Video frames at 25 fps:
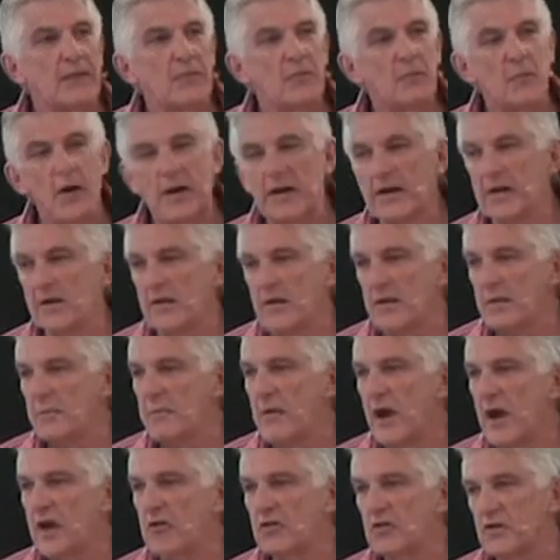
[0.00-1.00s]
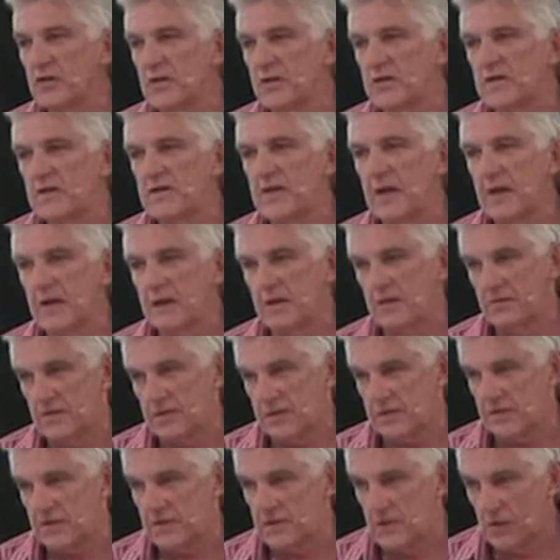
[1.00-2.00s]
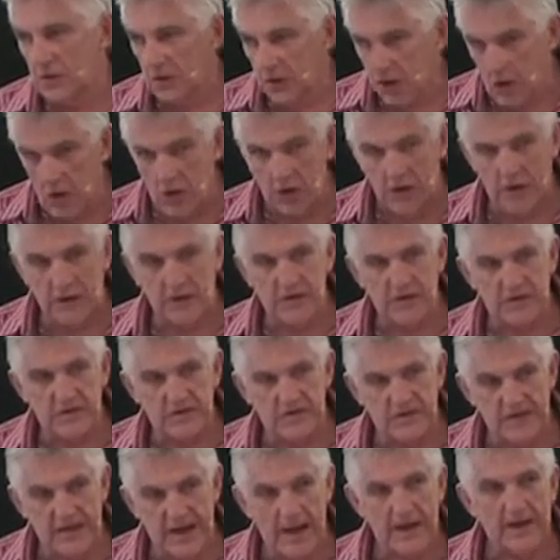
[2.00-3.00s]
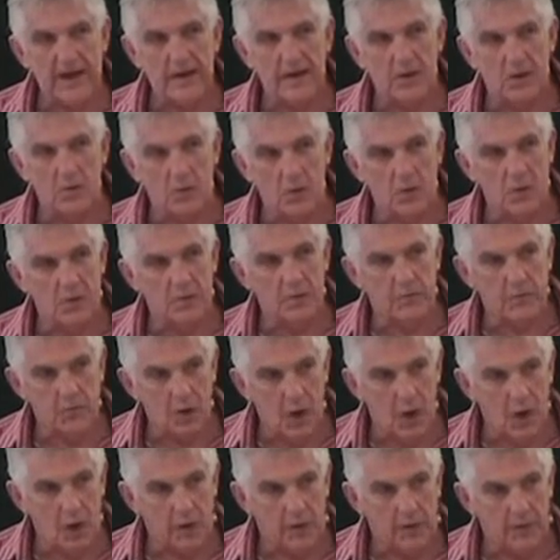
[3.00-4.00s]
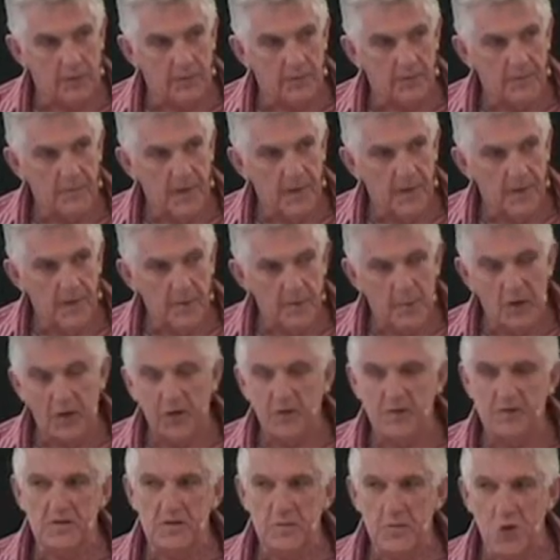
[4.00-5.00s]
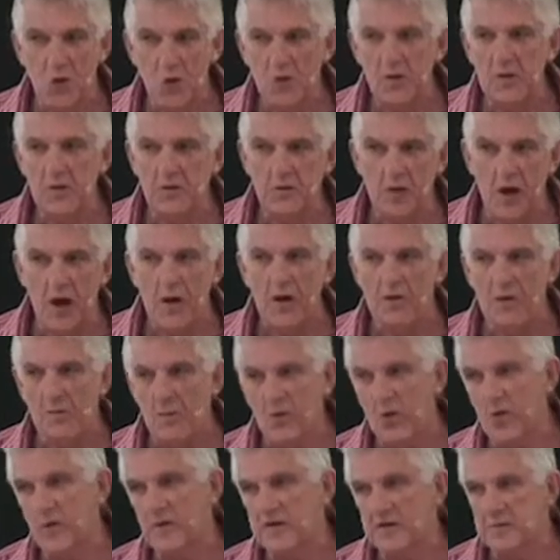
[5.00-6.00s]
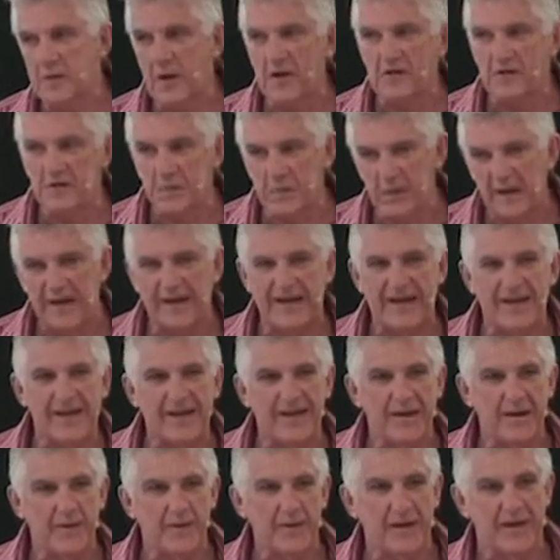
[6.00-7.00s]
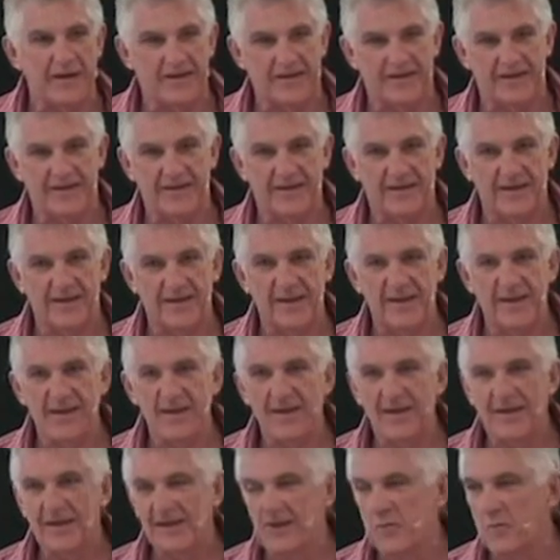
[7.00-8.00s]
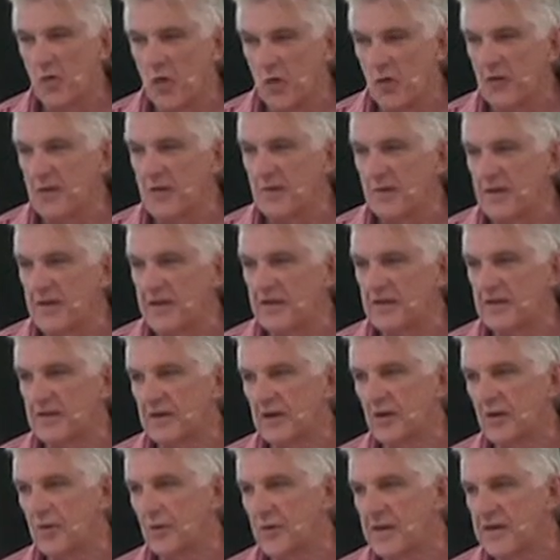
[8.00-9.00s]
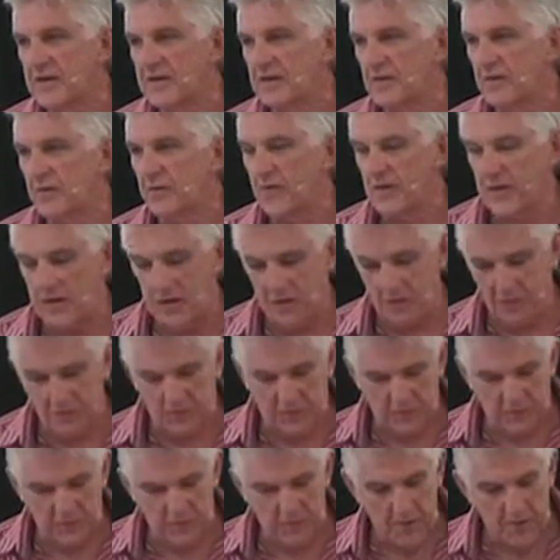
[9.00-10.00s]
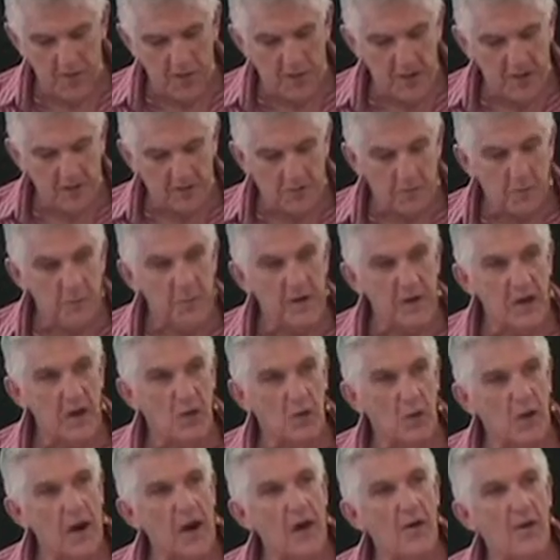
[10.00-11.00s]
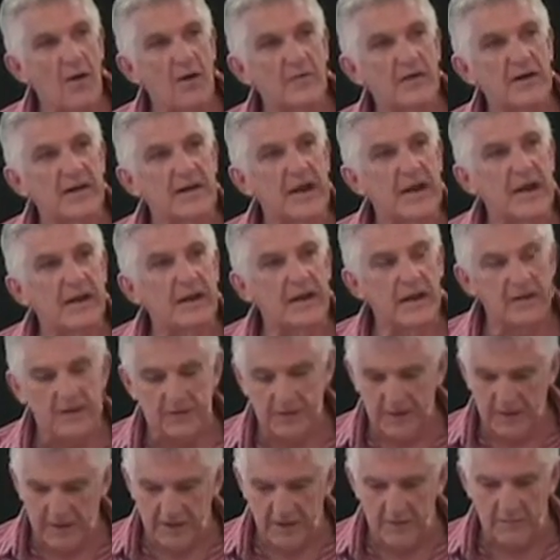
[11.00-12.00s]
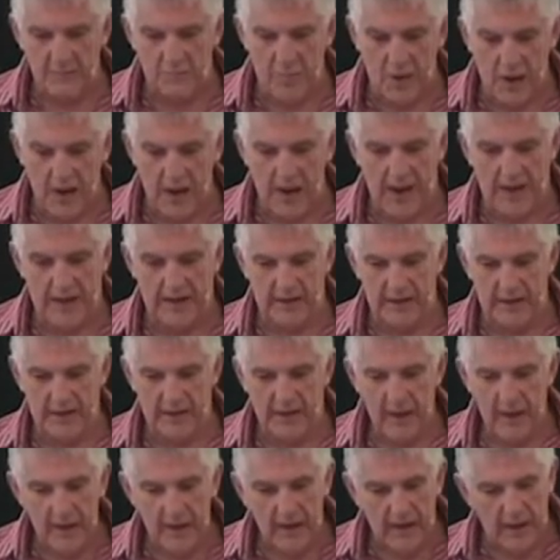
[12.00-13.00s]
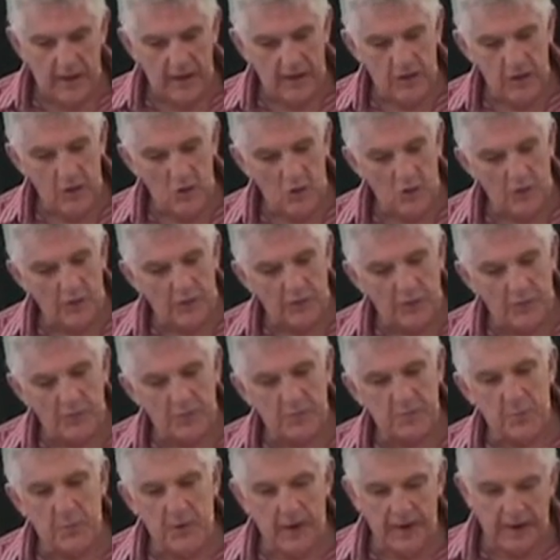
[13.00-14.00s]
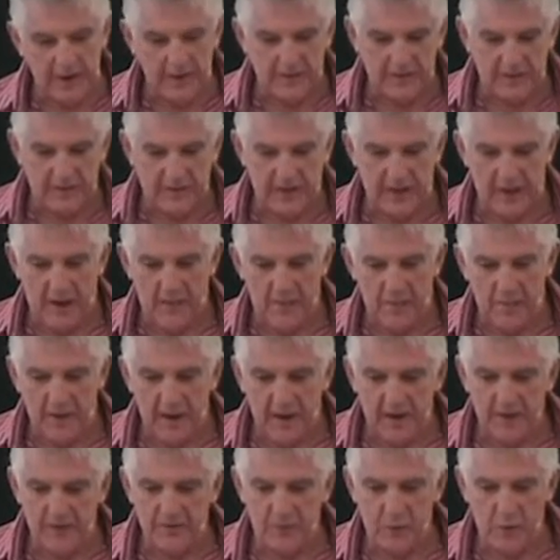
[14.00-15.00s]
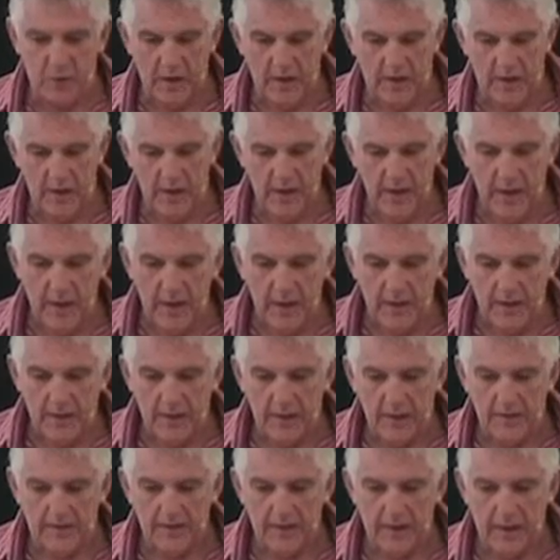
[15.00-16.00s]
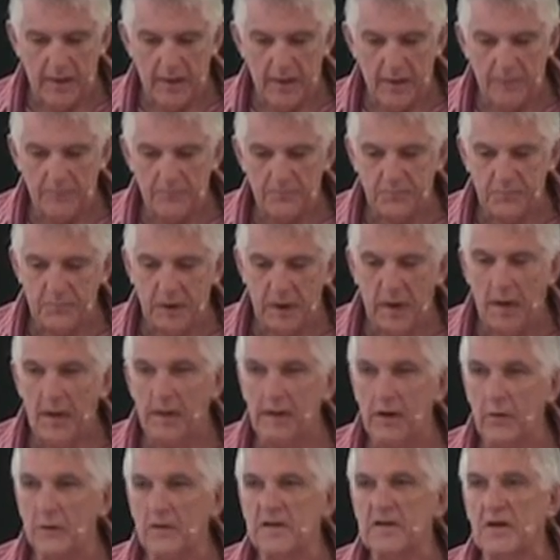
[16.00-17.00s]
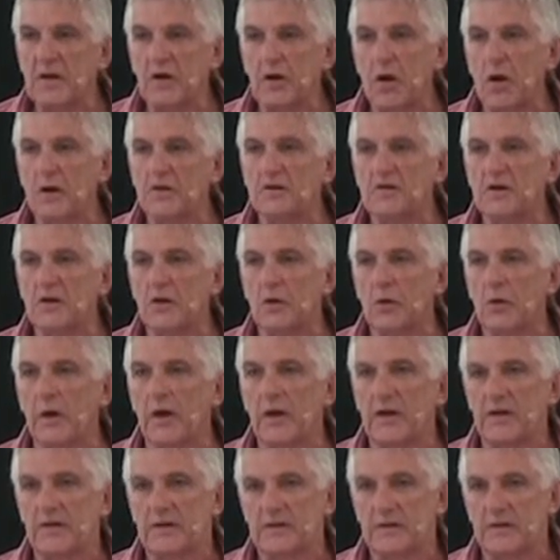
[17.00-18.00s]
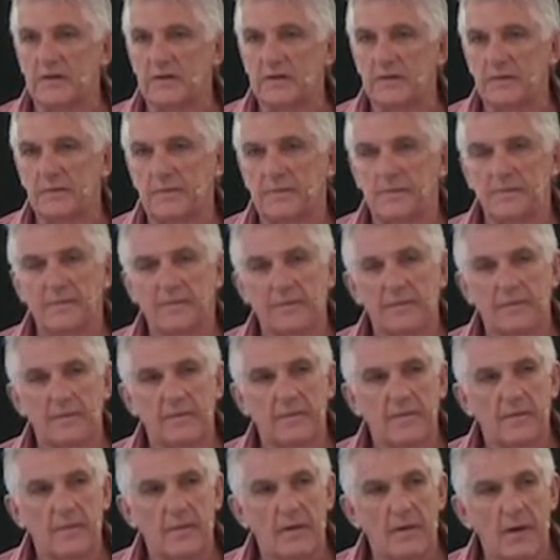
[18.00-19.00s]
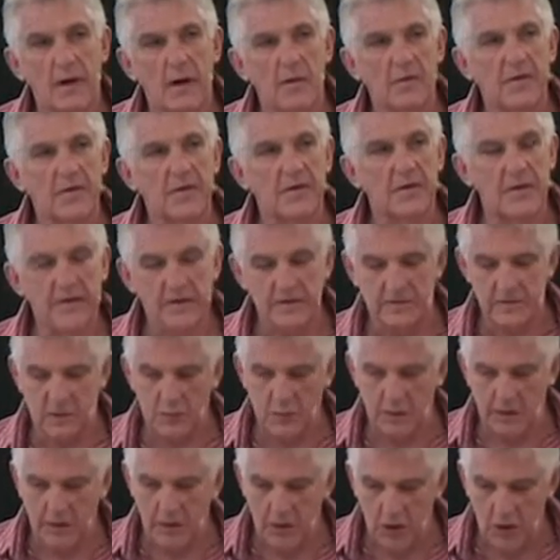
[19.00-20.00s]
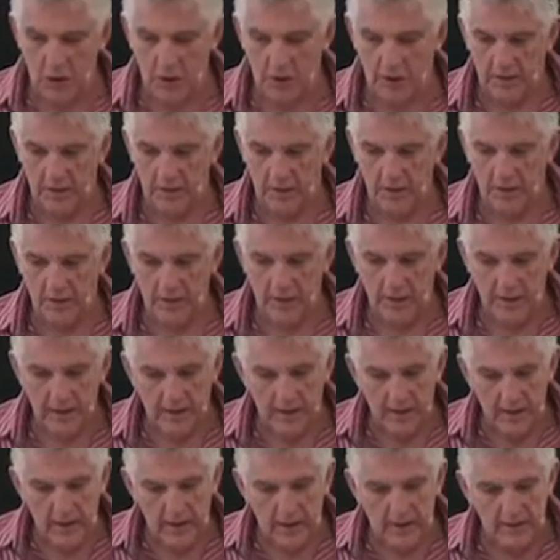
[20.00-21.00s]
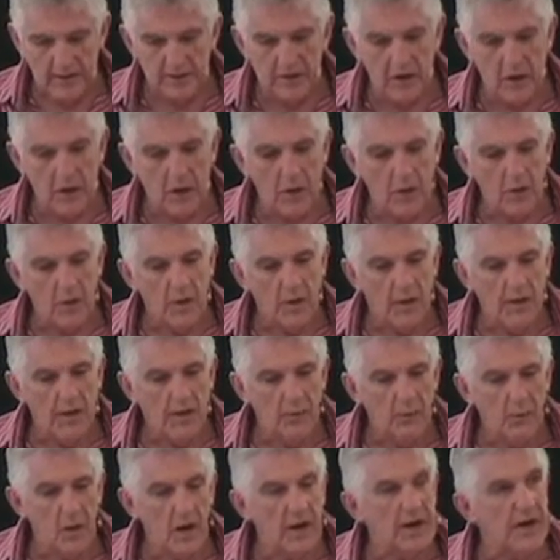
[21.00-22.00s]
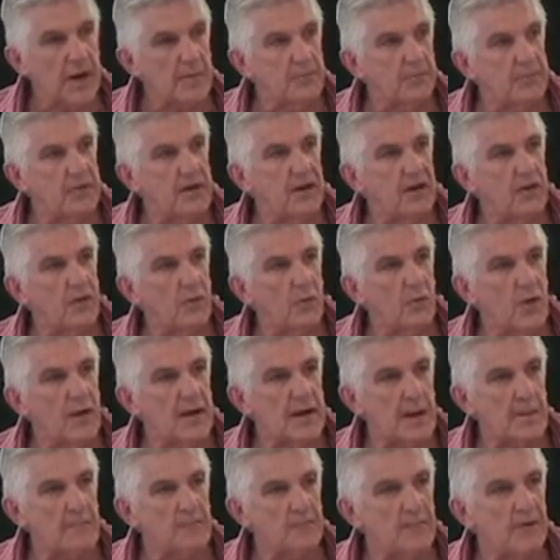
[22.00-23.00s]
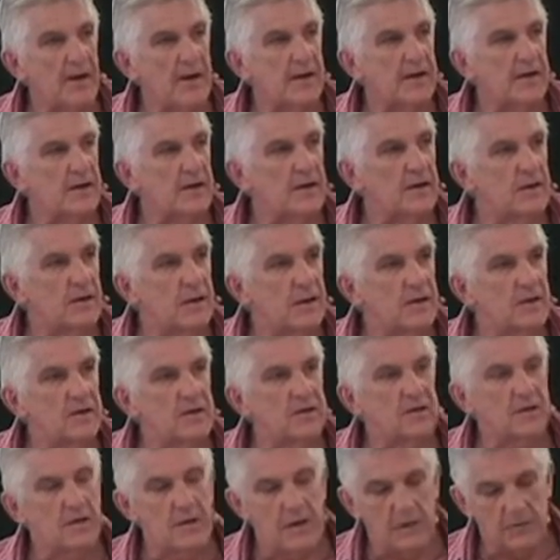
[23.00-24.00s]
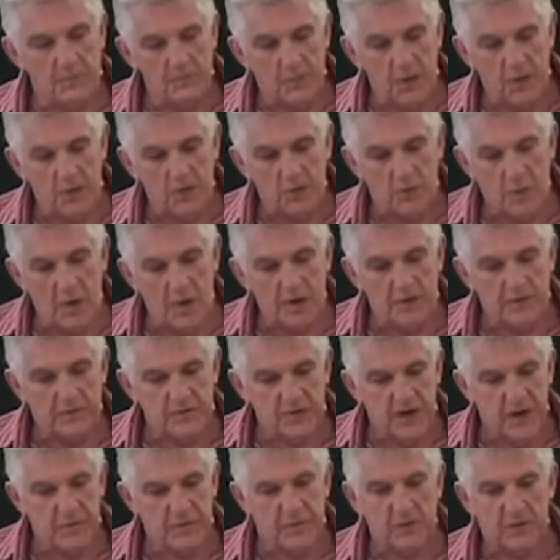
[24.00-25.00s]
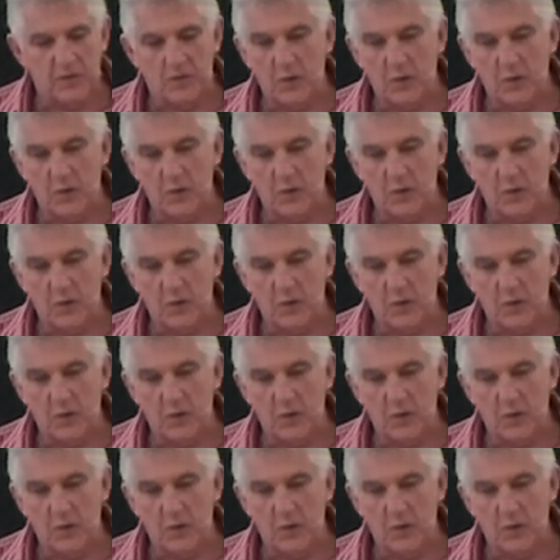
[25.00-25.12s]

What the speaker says: one of the major distinctives is learning and studying the Word of God. Because the more you know, the more responsibility there is. The more there is a reason for you to be aware of it and to live by it. And the author is bringing us to that place where there is a consequence of the things that we learn. And so right up front in verse 1 of chapter